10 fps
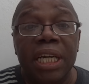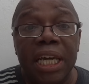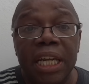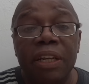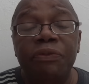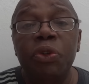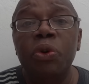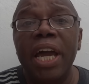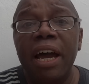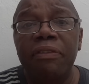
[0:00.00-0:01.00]
And if
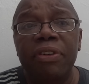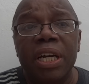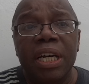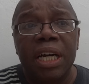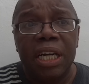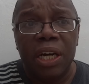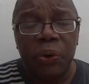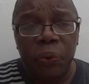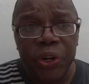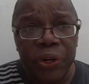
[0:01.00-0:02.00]
you have
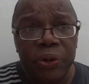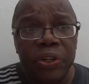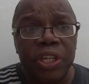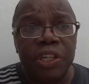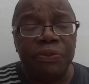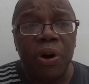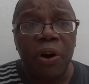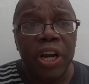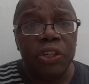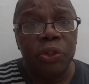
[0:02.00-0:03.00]
arrears as
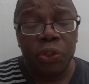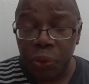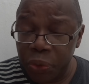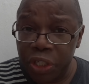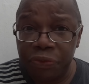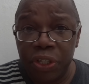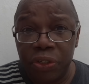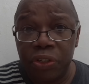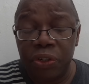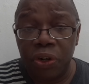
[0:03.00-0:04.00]
far as your tourist
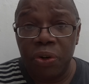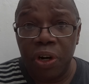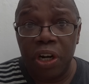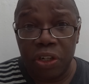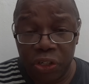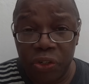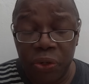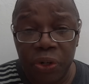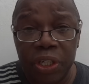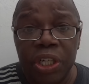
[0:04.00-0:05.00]
visas are
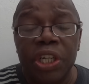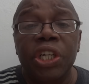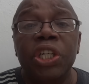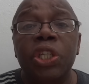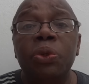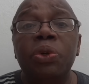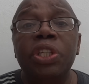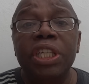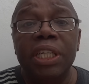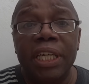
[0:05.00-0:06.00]
concerned, you will
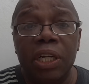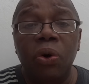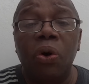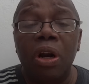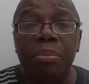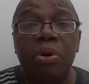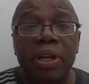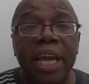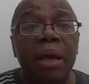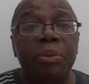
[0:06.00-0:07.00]
need to get caught up
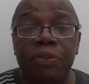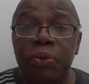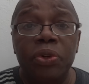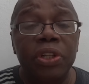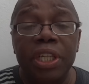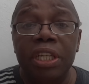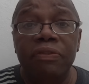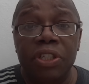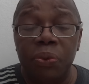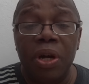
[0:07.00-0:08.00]
on that before you
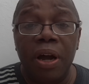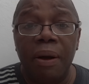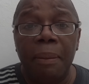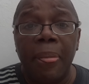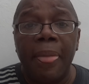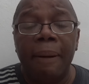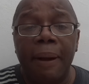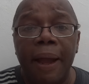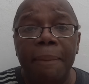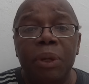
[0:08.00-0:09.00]
leave as well.
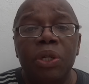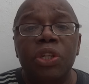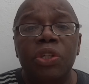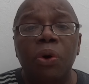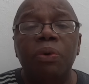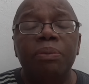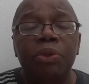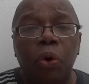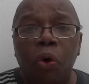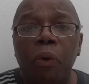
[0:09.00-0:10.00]
Okay, so
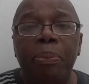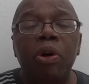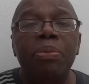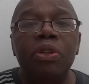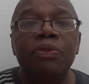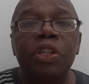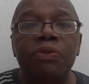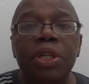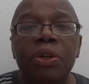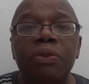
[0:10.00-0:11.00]
the whole purpose of this
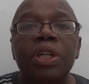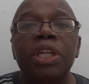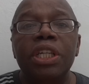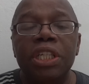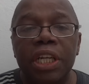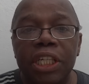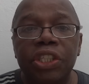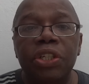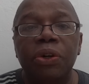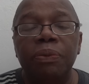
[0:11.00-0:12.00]
video is to let
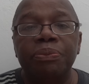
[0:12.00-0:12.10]
you know,